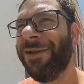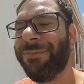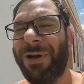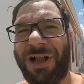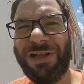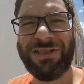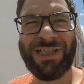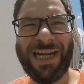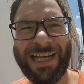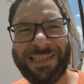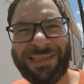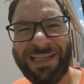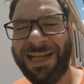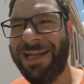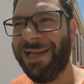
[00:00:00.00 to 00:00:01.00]

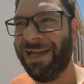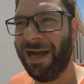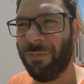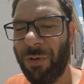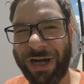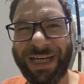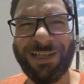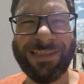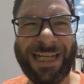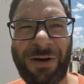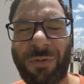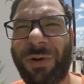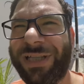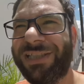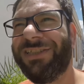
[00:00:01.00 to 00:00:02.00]
Apologize. I'm waiting on
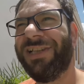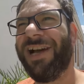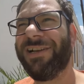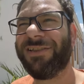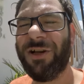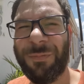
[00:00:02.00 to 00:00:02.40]
that windsock.